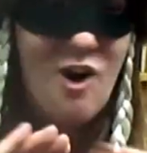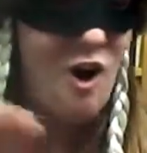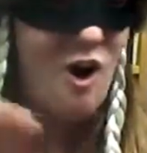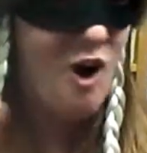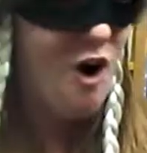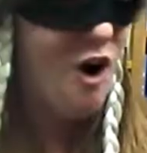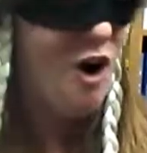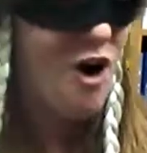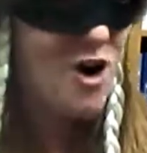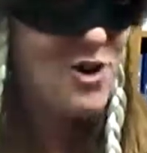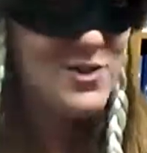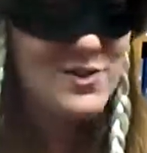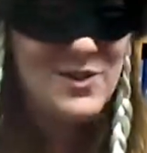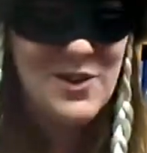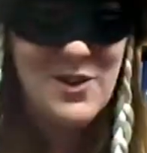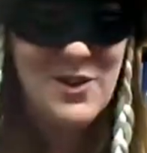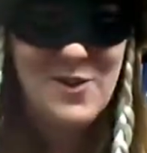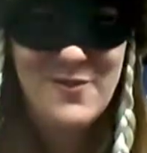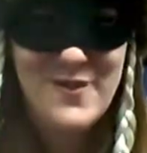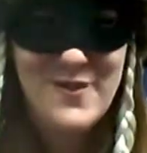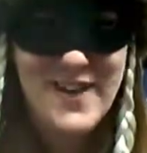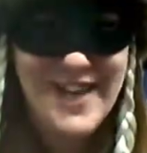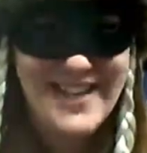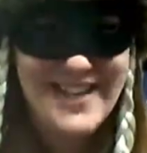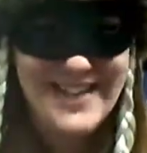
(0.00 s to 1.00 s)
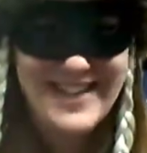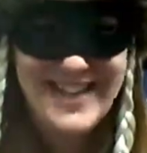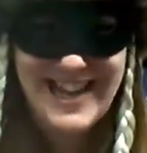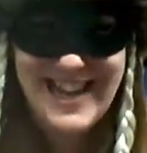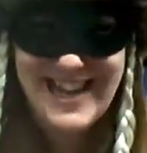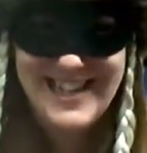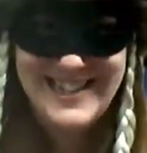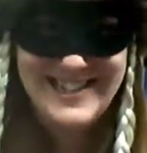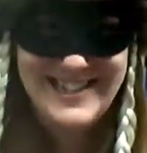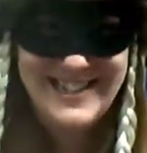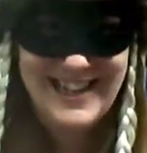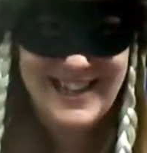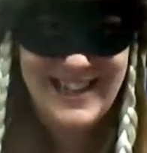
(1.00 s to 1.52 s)
Also
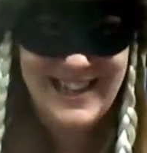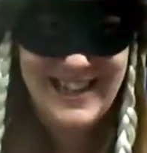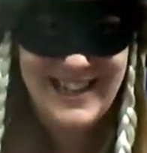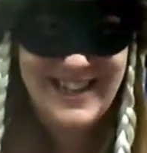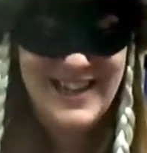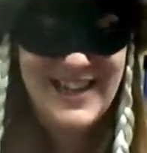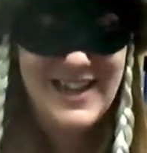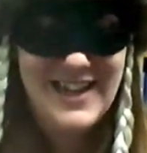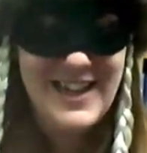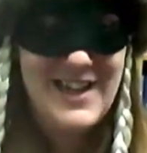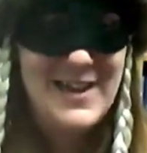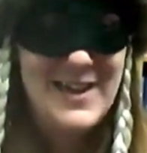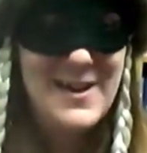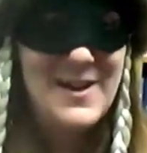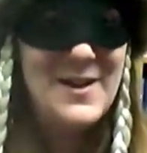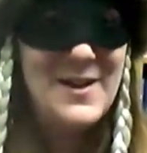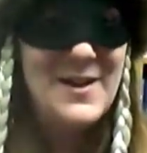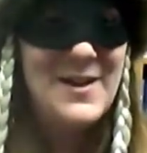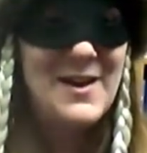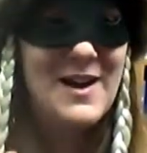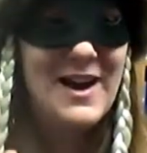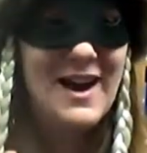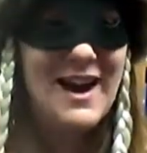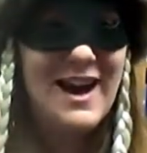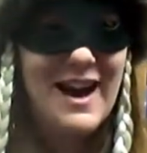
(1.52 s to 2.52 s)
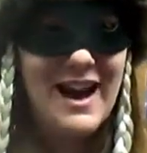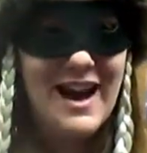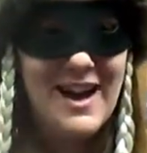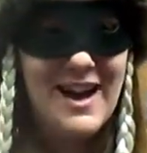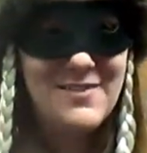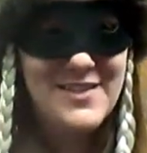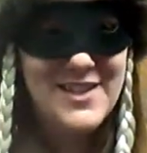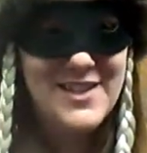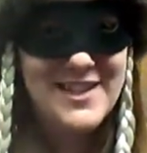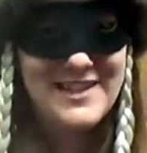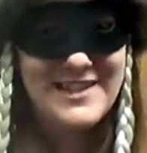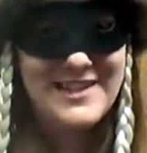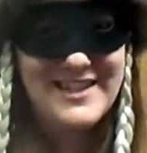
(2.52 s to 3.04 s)
fantastic.
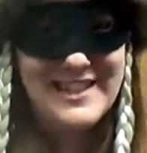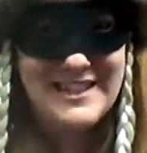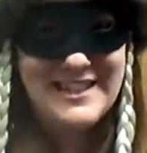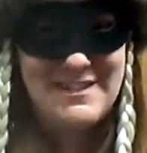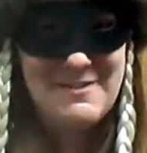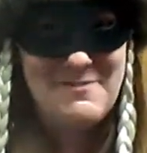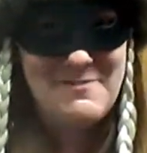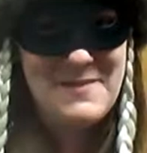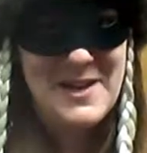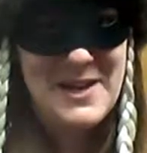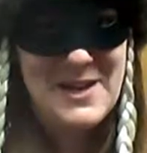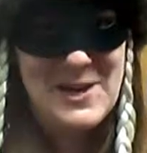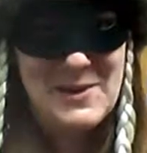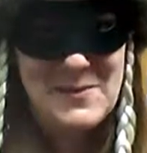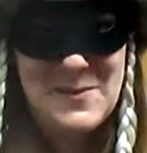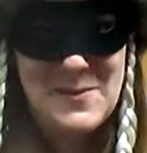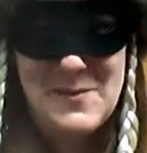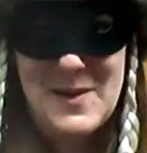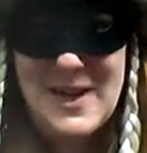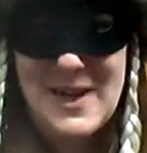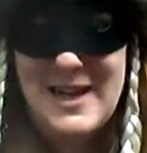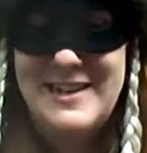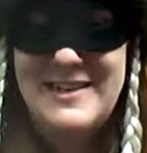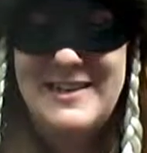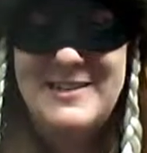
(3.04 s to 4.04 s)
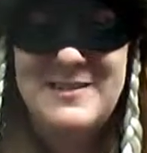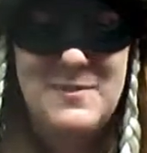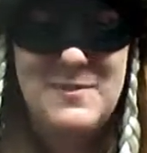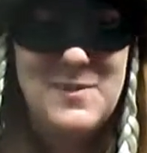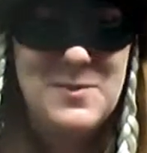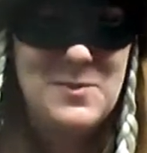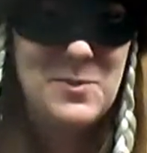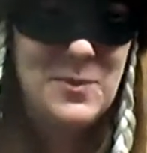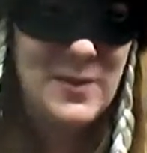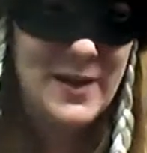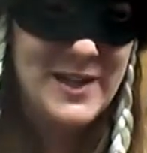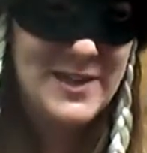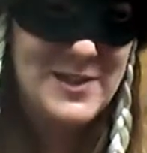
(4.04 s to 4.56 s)
Obviously, some of my coping mechanisms
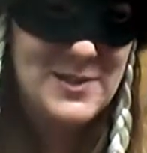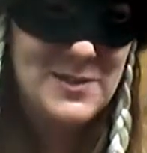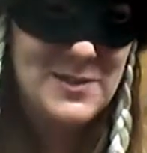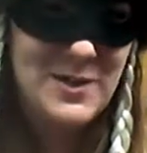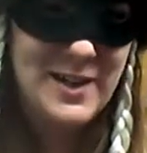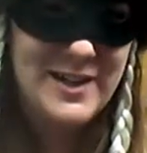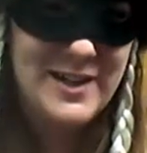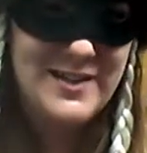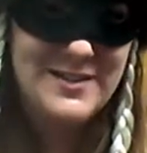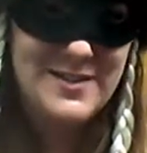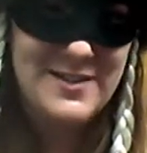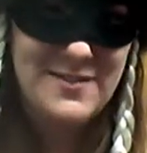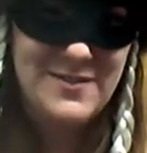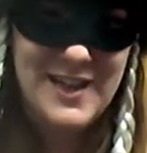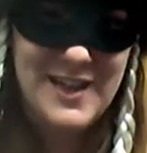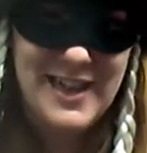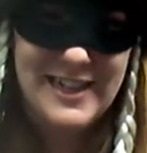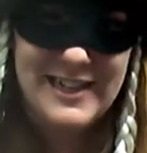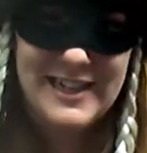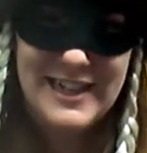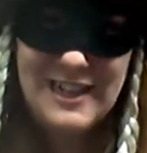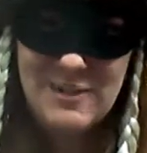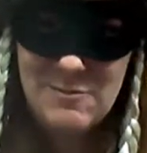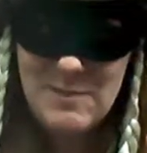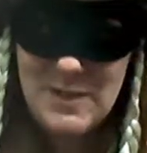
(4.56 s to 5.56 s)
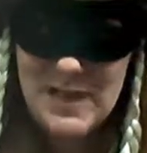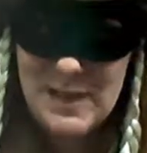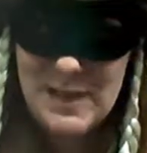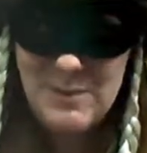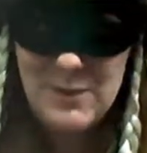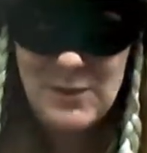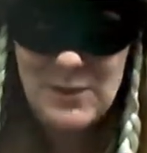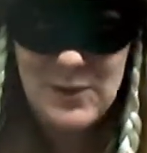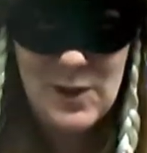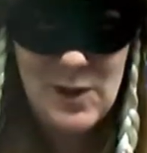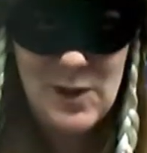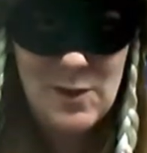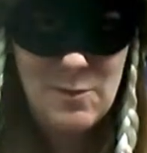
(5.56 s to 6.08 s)
point towards the fact that I've been able
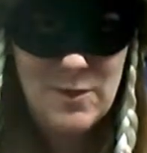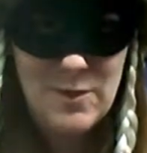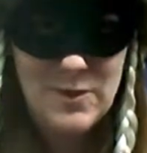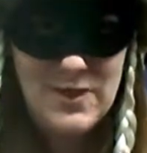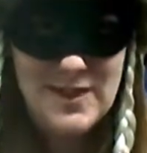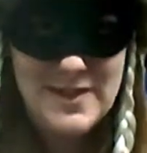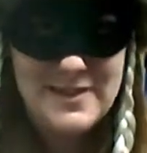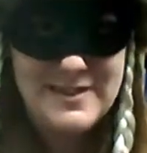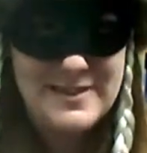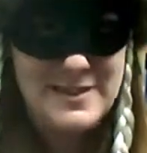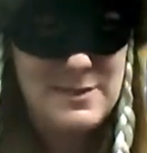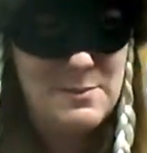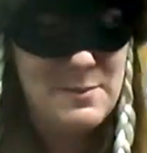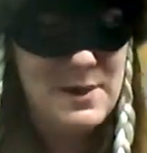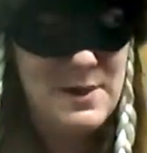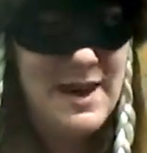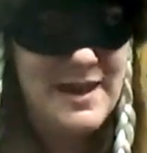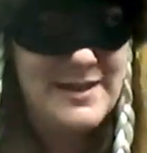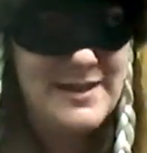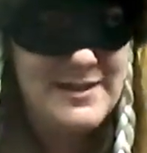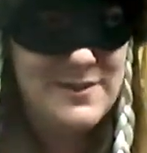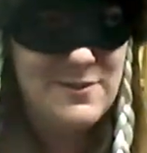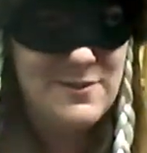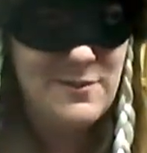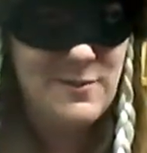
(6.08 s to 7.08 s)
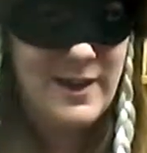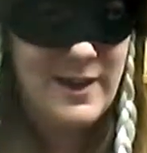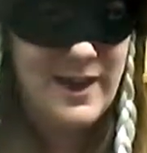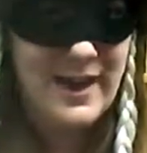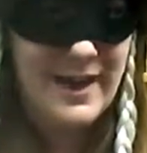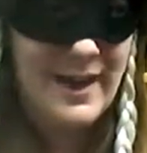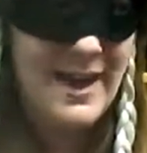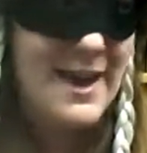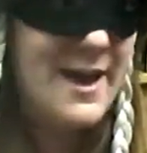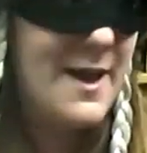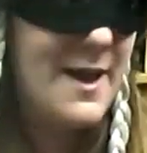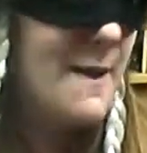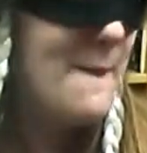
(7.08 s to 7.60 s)
to cope with this in a positive way.